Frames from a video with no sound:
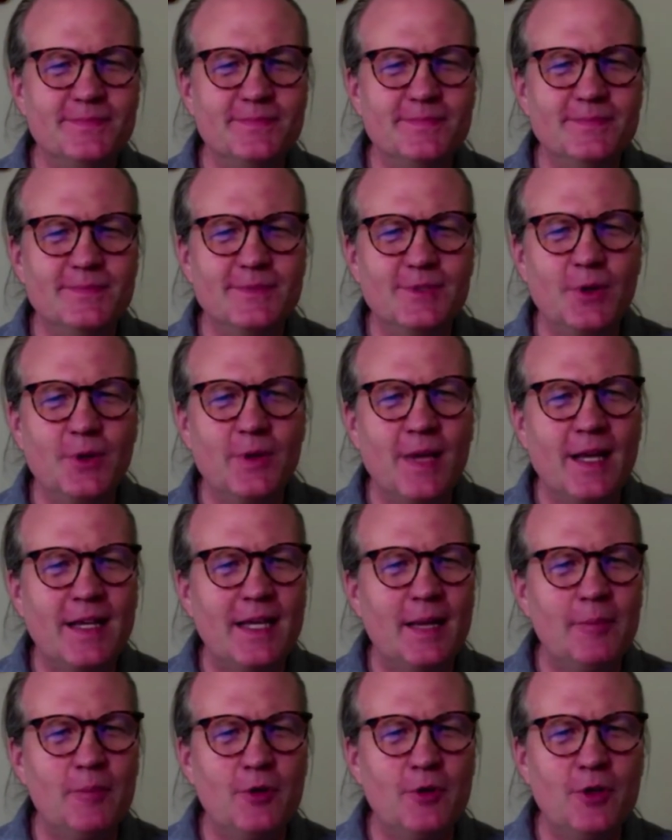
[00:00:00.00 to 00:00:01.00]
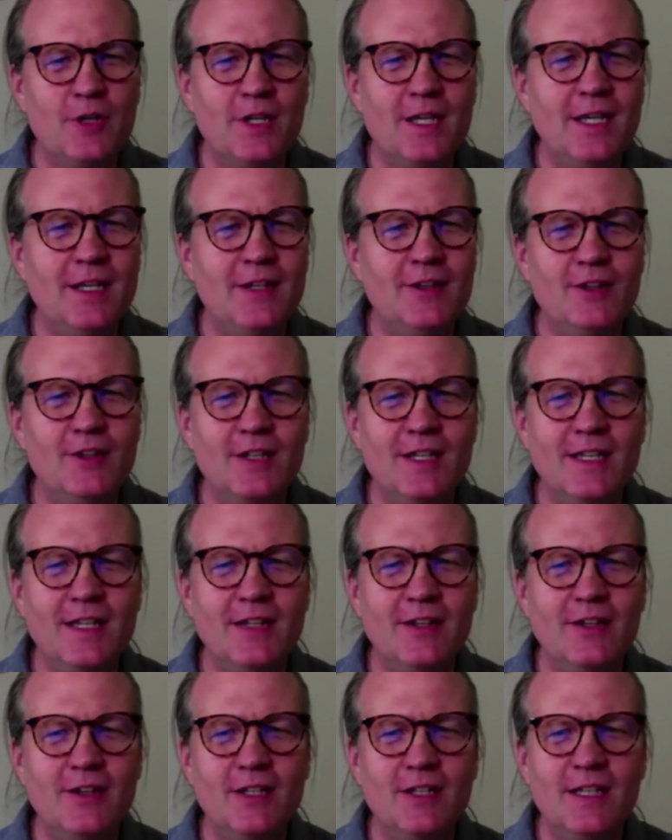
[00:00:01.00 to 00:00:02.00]
So I kept looking and looking
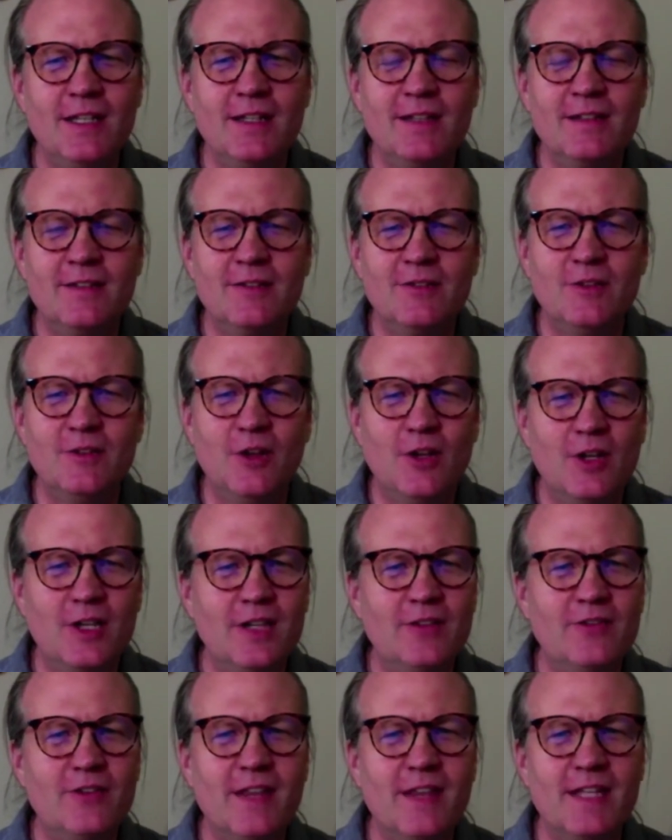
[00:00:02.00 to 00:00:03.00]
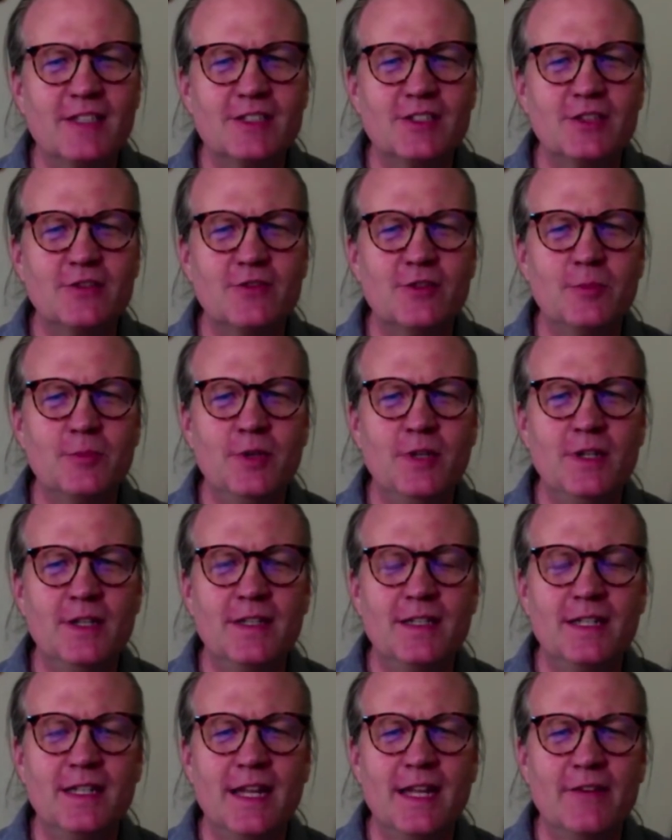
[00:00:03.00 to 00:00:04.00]
and looking for that silver bullet
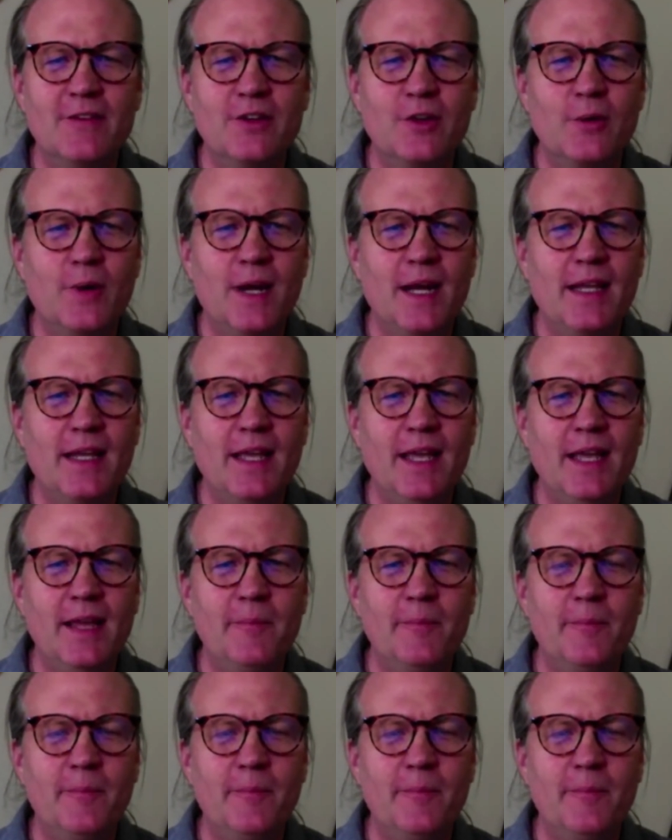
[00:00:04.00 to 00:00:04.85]
that never quite came.